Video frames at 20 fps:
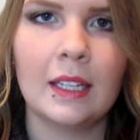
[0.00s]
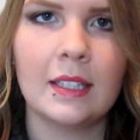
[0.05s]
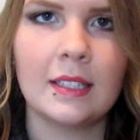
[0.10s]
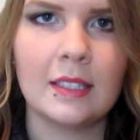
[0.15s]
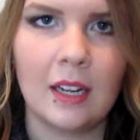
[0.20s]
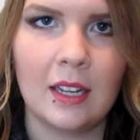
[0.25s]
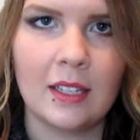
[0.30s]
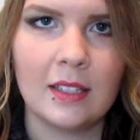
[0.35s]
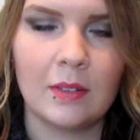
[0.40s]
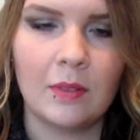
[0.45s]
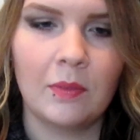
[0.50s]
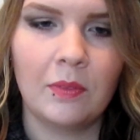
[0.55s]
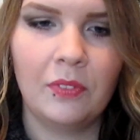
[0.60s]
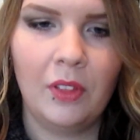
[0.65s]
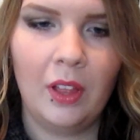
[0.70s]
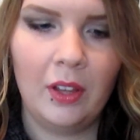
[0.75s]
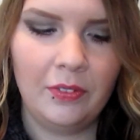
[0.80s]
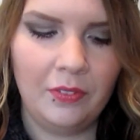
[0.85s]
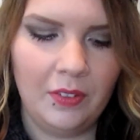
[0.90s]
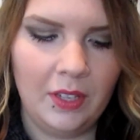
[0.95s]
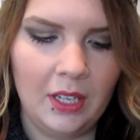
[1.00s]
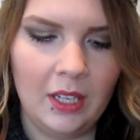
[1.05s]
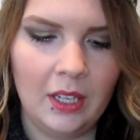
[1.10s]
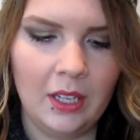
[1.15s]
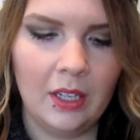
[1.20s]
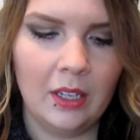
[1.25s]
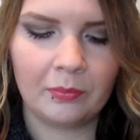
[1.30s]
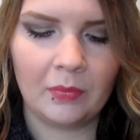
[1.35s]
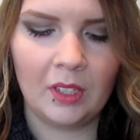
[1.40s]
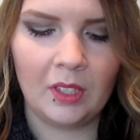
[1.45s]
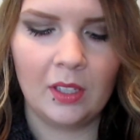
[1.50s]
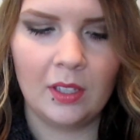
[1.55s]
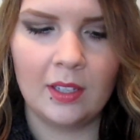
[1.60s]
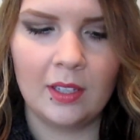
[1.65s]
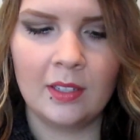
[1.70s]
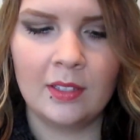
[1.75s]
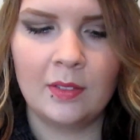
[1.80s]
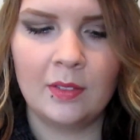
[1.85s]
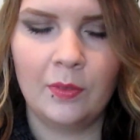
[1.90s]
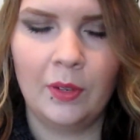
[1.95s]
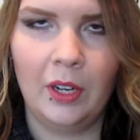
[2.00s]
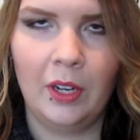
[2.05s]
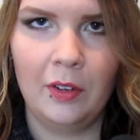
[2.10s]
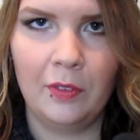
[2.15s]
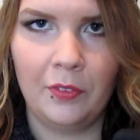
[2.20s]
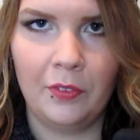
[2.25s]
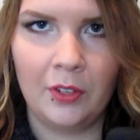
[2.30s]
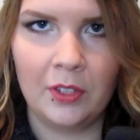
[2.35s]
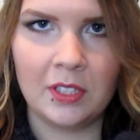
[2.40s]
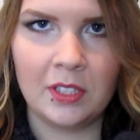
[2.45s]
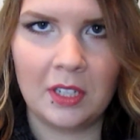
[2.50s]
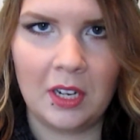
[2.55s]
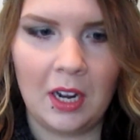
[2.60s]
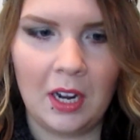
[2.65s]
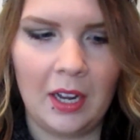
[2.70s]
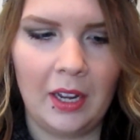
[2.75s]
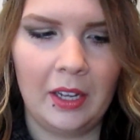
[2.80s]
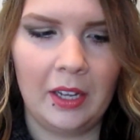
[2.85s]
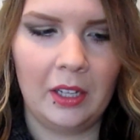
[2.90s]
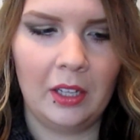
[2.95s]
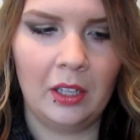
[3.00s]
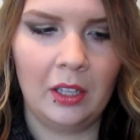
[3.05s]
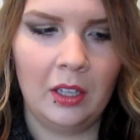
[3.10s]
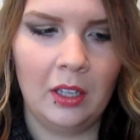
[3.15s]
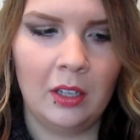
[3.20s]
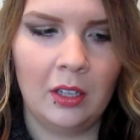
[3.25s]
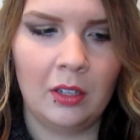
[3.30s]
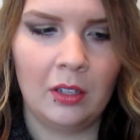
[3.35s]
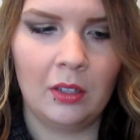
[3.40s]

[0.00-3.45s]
It's nice and fluffy. It's very versatile.